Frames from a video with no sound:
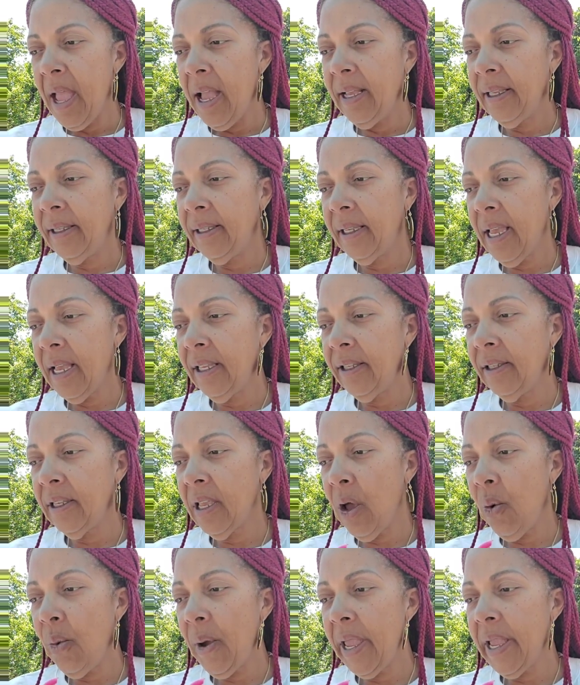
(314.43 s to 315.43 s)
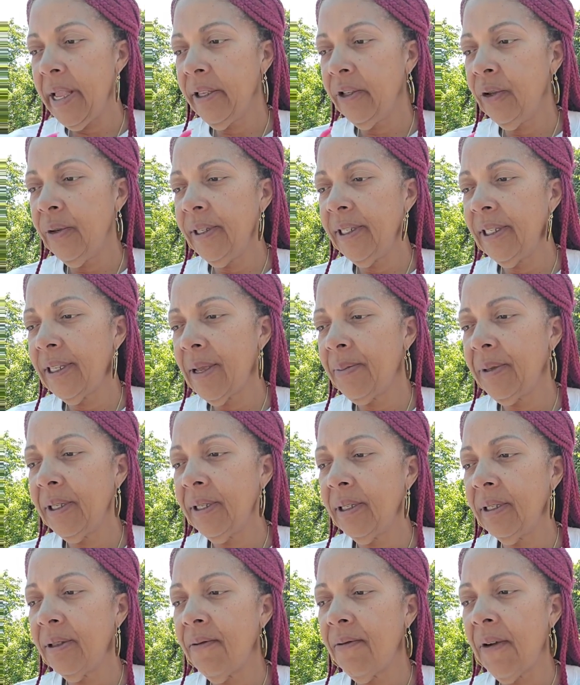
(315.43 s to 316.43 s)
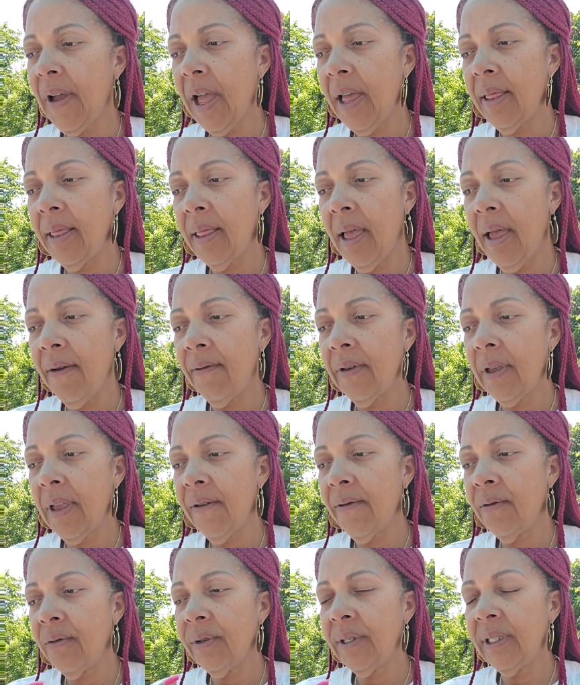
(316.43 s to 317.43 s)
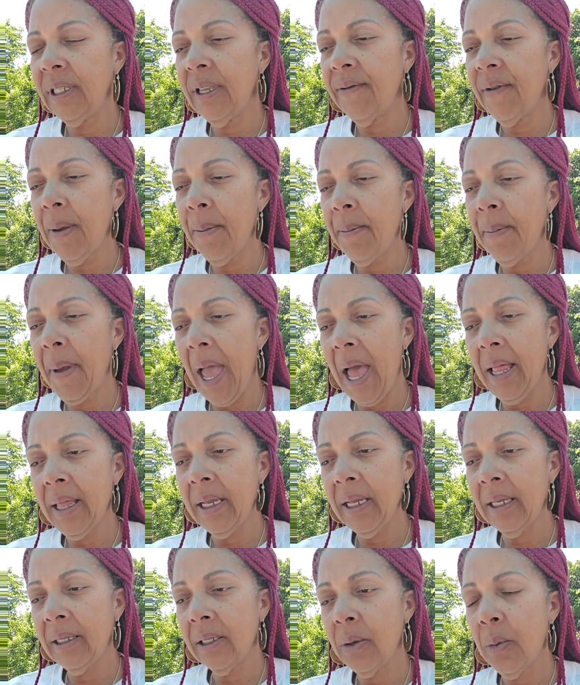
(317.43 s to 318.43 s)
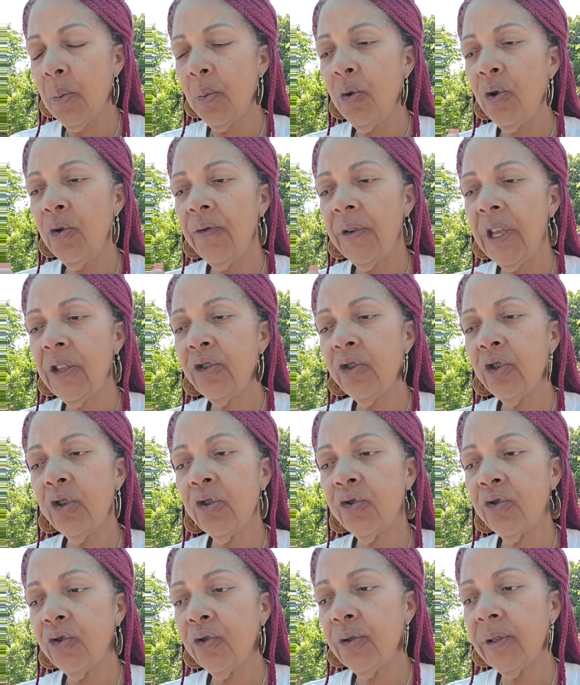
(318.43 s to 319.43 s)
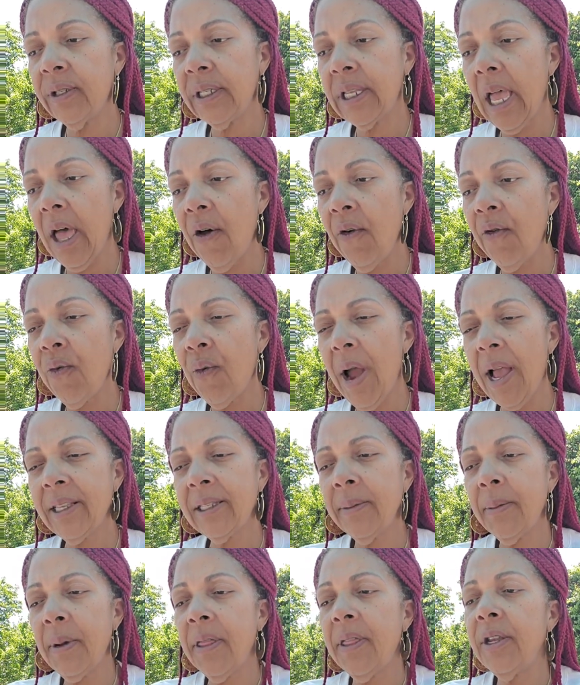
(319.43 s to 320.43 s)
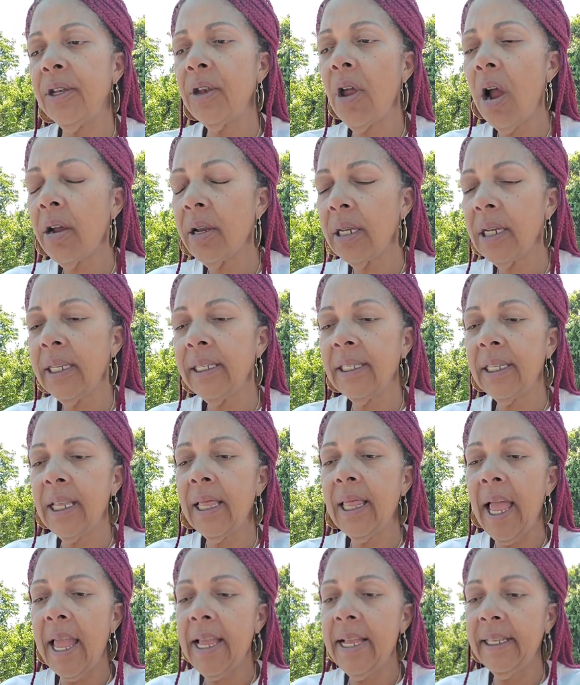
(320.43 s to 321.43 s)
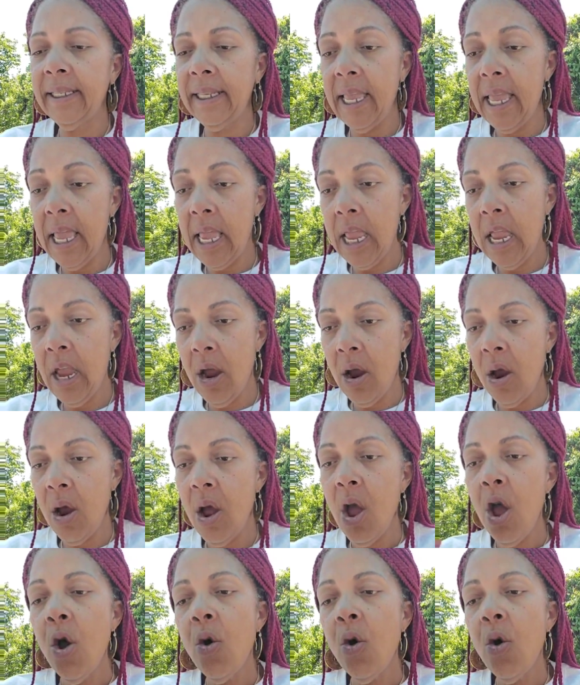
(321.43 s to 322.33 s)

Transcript: It says, awaken to acceptance, divine love, give and receive in balance. Move into your true self, rise above the darkness, the light is here.